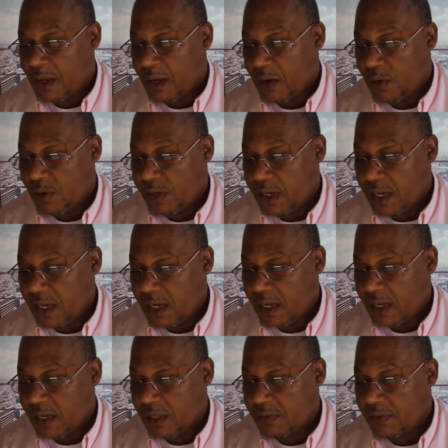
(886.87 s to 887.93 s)
Okay?
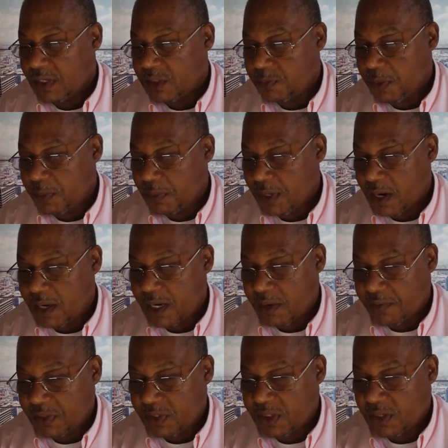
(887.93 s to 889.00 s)
These people are in
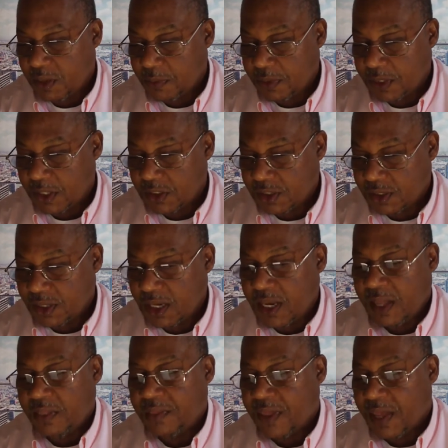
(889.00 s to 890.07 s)
every denomination.
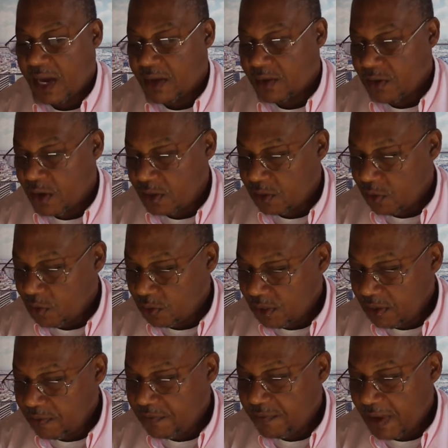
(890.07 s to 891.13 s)
They are not
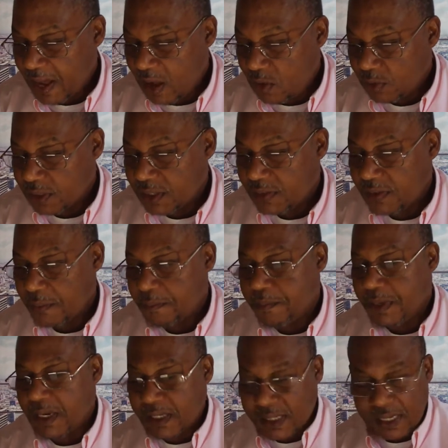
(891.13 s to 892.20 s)
only found in the
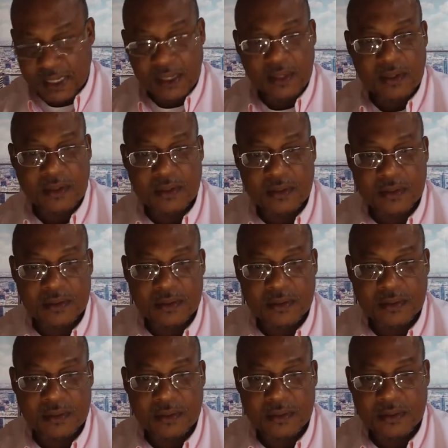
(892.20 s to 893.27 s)
building,
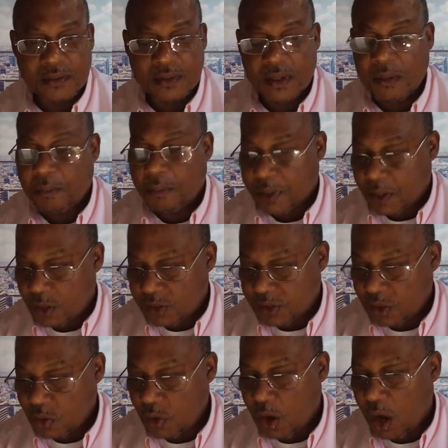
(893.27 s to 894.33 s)
but
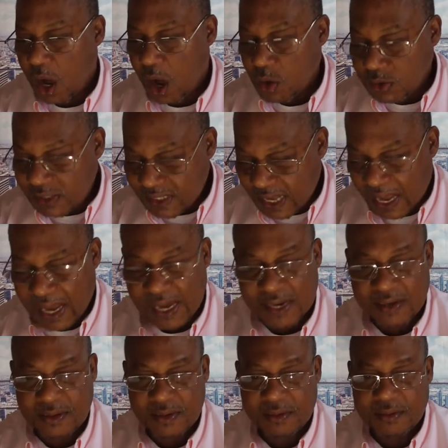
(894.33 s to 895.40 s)
also outside,
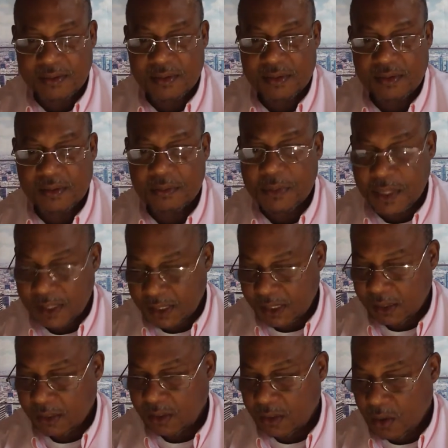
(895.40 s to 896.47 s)

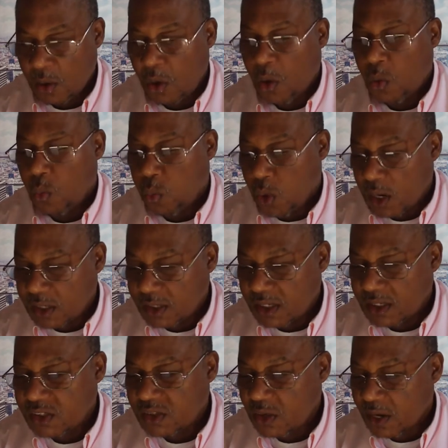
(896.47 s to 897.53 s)
meaning one
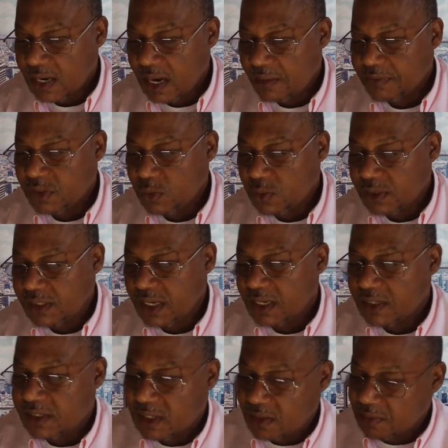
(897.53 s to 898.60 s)
does not have to
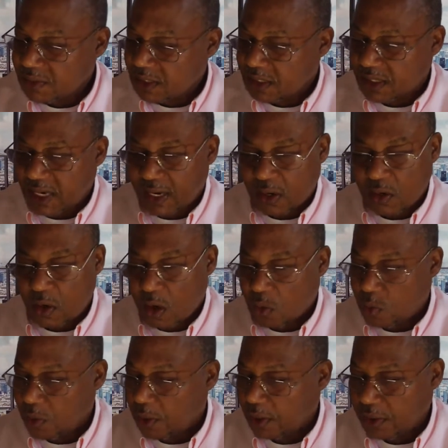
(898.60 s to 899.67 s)
attend services like
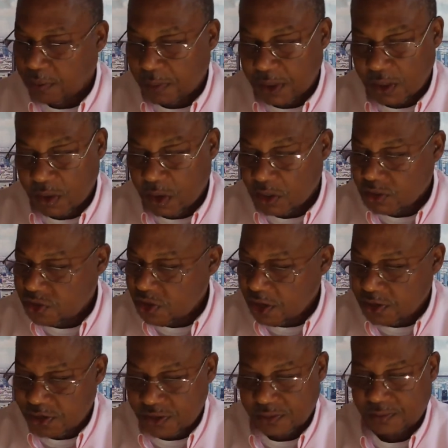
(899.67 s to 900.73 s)
clockwork to be God's
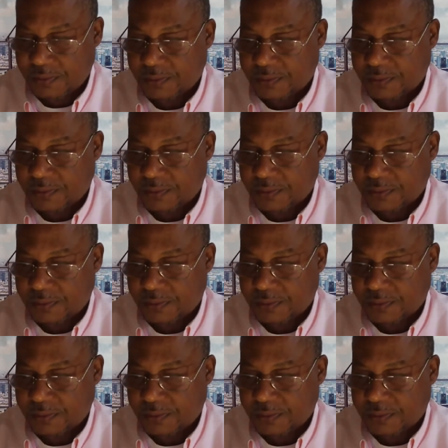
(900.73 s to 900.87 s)
church.